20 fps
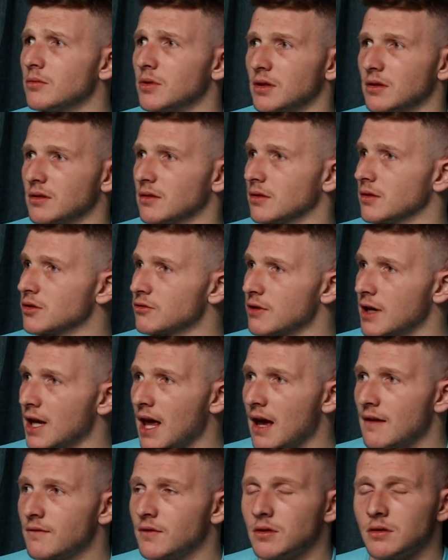with
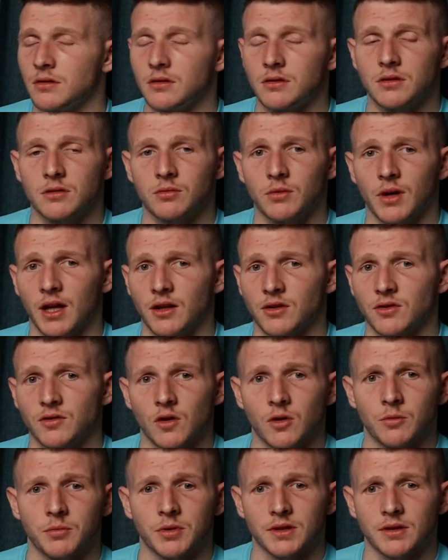under-11s. We had a
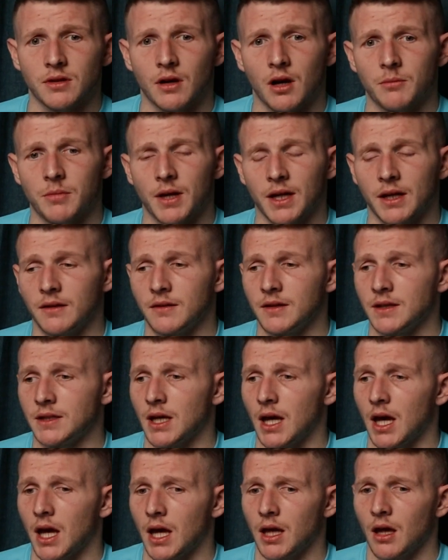super side back in the
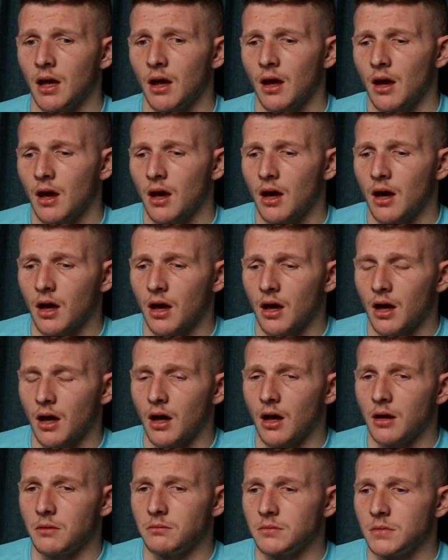day.
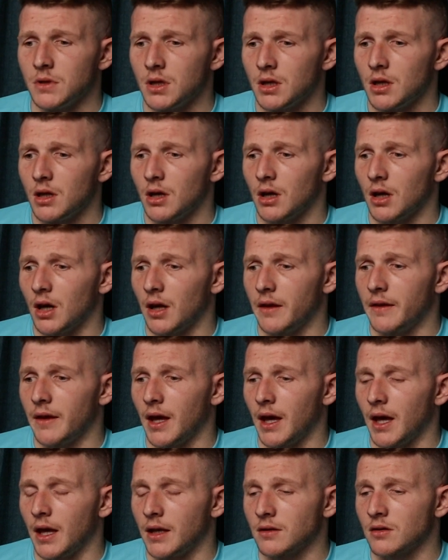And
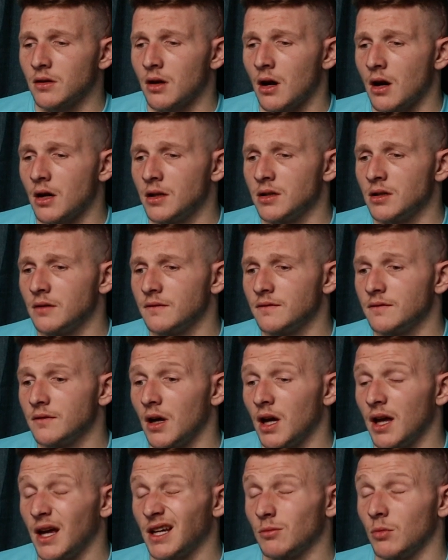then kind of,
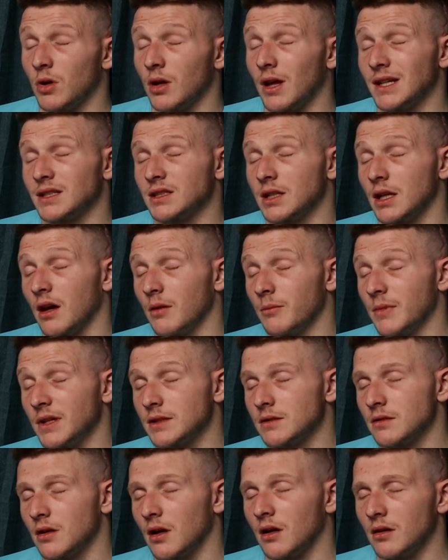I
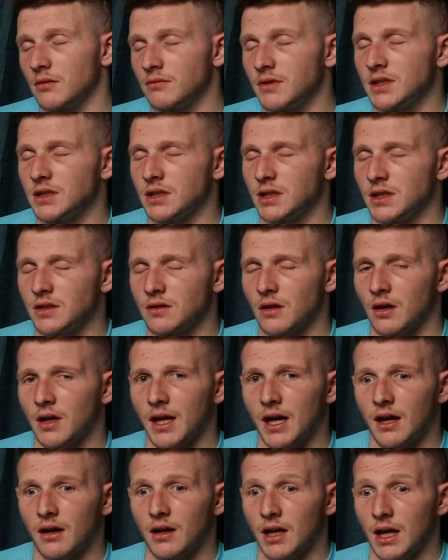missed that I originally
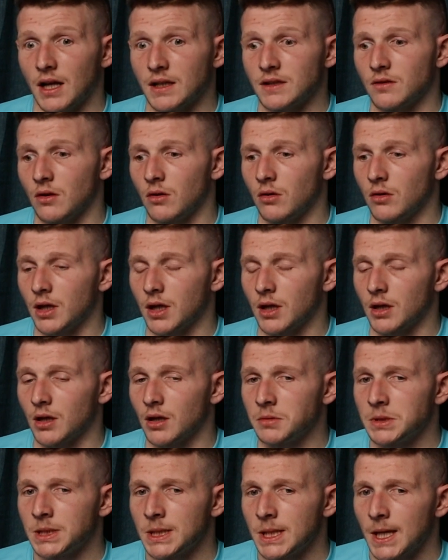started out at Leicester Hockey
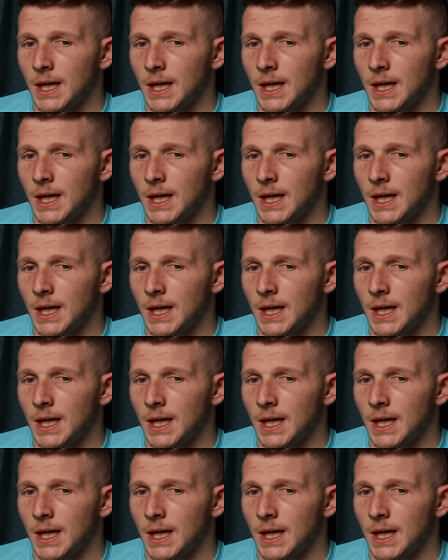Club.